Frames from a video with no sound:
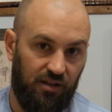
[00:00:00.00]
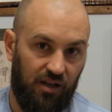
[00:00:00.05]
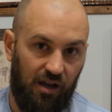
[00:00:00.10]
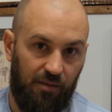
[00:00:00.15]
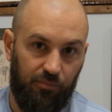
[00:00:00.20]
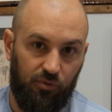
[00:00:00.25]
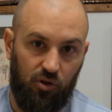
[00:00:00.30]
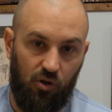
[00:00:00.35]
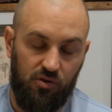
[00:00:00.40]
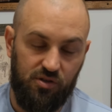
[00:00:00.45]

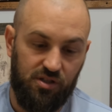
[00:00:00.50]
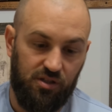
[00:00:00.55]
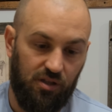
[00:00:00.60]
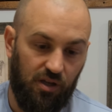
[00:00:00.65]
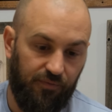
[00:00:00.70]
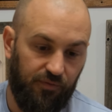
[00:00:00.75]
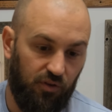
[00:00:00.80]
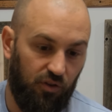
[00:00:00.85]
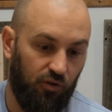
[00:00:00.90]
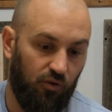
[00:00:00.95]
I'm close
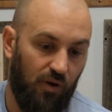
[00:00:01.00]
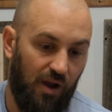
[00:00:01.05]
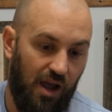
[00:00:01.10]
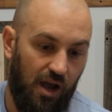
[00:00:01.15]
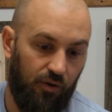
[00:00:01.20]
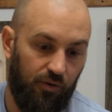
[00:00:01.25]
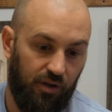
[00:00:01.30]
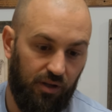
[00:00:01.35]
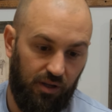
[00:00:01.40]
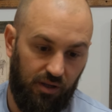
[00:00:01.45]
enough to the
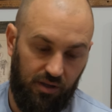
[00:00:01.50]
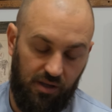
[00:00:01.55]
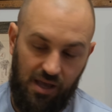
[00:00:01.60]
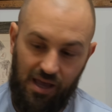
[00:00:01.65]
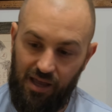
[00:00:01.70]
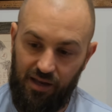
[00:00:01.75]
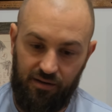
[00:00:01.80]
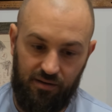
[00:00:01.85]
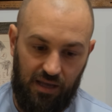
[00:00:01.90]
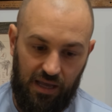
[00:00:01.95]
ground
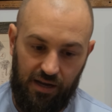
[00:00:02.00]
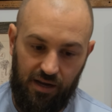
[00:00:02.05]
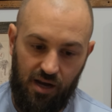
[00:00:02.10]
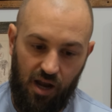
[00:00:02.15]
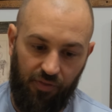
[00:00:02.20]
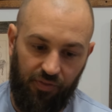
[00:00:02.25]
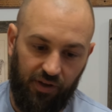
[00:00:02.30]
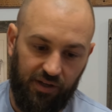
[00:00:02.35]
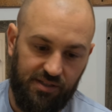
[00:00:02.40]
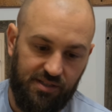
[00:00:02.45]
and
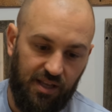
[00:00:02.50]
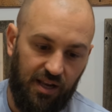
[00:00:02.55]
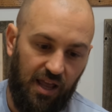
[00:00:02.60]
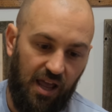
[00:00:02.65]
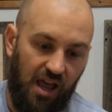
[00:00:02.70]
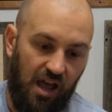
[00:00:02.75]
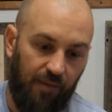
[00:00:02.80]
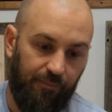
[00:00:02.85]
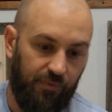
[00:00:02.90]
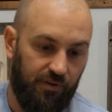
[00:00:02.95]
nothing's gonna
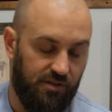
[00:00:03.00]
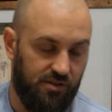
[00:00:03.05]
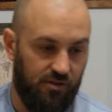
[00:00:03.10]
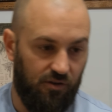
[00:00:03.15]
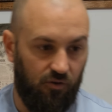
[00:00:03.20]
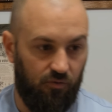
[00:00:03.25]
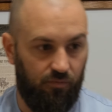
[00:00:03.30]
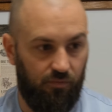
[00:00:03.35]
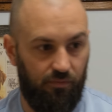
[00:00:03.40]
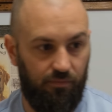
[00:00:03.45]
happen.
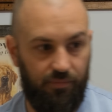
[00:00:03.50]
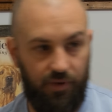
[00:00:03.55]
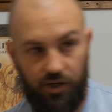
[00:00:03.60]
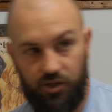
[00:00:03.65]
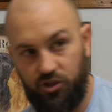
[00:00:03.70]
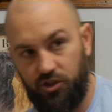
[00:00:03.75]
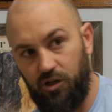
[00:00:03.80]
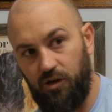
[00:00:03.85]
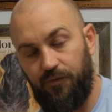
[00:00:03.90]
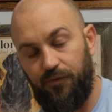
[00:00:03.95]
So make
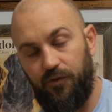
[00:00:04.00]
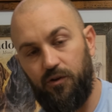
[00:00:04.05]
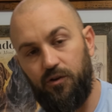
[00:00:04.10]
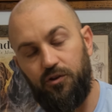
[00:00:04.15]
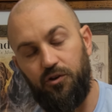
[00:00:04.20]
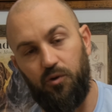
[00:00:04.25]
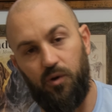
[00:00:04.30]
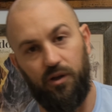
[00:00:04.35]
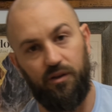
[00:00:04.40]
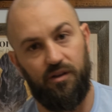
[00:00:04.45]
sure if you're
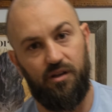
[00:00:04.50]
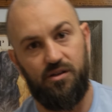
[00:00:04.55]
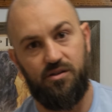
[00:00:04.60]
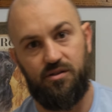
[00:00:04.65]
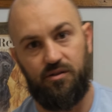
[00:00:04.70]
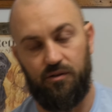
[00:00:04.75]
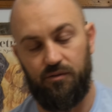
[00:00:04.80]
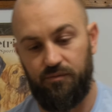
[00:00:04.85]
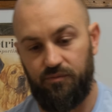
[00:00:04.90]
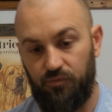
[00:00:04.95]
doing this,
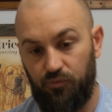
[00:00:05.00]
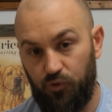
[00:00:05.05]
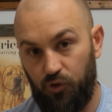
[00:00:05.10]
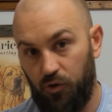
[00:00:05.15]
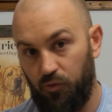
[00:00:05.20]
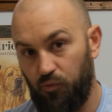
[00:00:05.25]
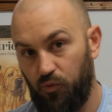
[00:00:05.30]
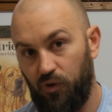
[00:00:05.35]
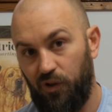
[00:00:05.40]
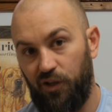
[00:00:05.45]
you're
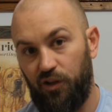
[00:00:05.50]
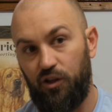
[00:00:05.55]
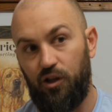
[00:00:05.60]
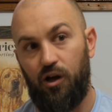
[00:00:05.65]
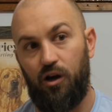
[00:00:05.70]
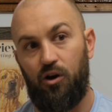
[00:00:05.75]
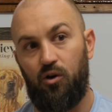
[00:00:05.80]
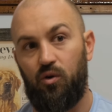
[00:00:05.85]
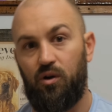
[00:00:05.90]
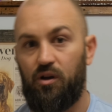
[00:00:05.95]
really
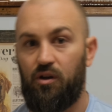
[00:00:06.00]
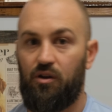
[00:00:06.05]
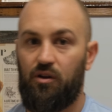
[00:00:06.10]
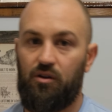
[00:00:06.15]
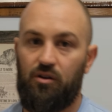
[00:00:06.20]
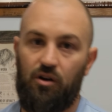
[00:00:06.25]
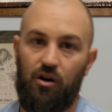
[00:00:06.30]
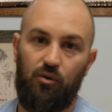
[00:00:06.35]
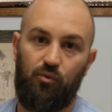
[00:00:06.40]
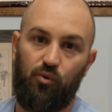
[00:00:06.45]
low
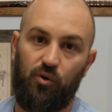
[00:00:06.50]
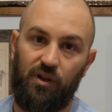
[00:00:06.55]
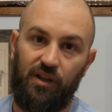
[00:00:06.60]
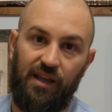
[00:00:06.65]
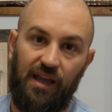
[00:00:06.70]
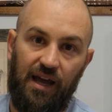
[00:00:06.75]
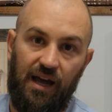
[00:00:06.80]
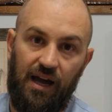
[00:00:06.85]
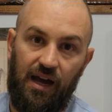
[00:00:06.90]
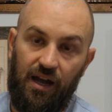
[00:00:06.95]
or really
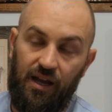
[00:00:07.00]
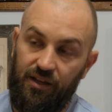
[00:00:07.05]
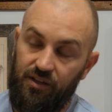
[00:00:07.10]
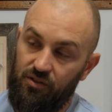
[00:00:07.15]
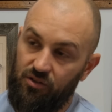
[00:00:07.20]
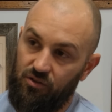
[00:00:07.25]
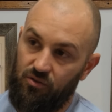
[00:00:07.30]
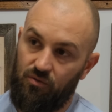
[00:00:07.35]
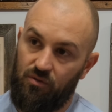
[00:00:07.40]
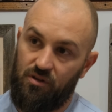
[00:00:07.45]
high.
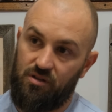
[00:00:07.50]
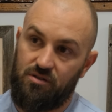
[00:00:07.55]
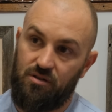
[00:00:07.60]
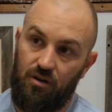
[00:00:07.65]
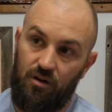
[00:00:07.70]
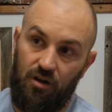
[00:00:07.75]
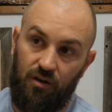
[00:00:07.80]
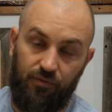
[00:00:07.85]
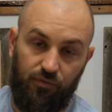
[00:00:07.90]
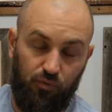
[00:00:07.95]
You wanna
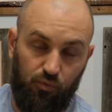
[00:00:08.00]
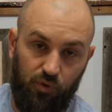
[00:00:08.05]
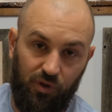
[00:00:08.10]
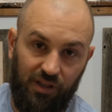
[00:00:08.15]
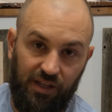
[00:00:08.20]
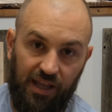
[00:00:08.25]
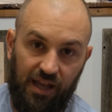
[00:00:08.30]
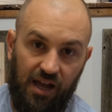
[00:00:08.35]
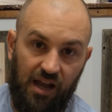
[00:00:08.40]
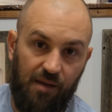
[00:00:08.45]
start off
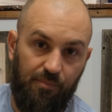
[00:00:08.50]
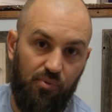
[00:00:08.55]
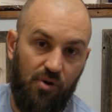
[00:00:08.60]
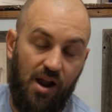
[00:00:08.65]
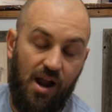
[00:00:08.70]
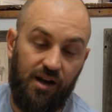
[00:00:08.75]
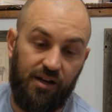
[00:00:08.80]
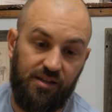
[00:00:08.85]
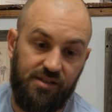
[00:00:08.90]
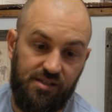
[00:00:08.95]
really high
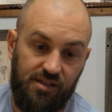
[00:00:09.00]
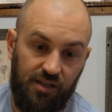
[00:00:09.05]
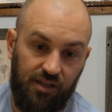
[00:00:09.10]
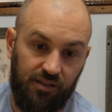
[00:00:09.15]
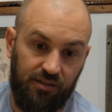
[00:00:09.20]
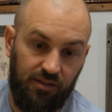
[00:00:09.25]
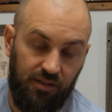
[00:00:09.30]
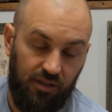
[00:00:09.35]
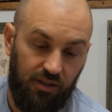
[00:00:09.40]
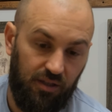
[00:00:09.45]
practicing,
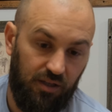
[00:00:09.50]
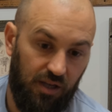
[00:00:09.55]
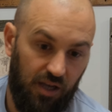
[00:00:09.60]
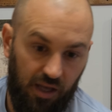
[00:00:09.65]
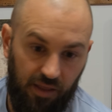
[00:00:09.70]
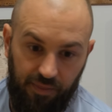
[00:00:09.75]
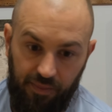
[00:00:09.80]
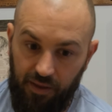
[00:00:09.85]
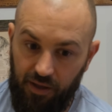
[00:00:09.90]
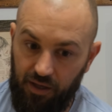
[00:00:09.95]

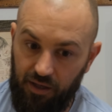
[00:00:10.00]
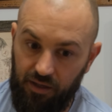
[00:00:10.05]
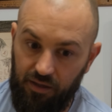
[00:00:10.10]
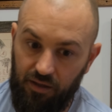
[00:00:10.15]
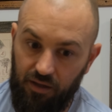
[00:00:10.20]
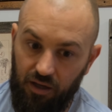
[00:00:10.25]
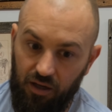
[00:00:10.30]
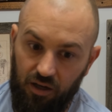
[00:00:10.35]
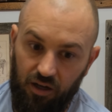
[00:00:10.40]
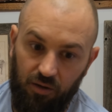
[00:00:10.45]
and
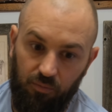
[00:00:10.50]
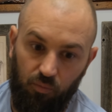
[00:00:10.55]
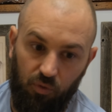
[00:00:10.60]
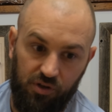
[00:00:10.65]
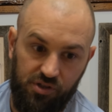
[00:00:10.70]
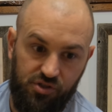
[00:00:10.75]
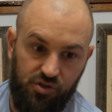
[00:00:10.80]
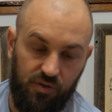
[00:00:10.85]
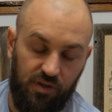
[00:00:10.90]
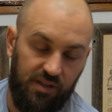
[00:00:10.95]
then
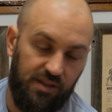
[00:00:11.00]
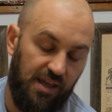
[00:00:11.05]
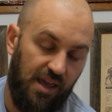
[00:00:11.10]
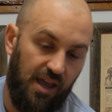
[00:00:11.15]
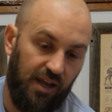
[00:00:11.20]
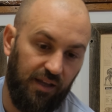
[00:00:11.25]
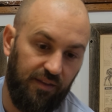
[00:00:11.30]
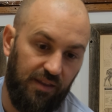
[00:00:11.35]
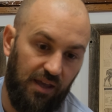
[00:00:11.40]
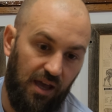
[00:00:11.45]
once you get the
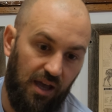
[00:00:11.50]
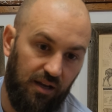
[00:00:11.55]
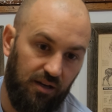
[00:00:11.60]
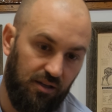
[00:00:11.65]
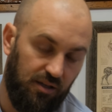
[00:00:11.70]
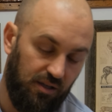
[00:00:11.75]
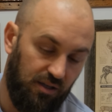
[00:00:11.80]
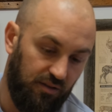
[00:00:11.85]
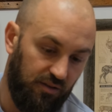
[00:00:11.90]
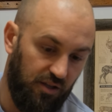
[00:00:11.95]
hang of that,
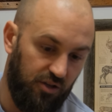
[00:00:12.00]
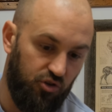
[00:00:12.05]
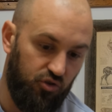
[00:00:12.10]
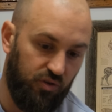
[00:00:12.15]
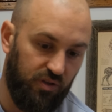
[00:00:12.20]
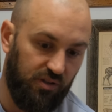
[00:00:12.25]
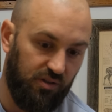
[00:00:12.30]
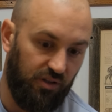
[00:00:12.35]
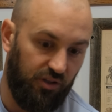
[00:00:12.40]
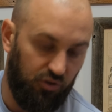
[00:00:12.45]
then you
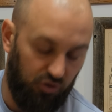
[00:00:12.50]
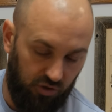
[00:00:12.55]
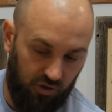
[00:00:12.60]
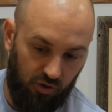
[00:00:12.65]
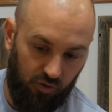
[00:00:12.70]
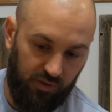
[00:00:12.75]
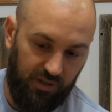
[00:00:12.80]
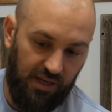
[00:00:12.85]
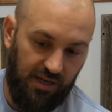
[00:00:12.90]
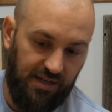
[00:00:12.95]
can
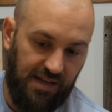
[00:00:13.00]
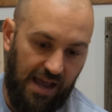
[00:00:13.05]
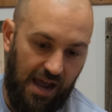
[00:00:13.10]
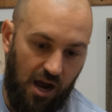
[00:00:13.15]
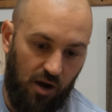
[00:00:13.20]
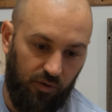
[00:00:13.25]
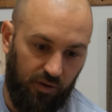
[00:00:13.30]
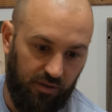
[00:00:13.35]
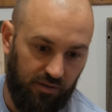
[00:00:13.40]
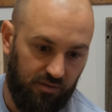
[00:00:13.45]
get
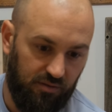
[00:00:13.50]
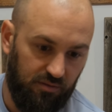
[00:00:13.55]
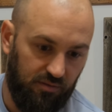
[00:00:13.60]
down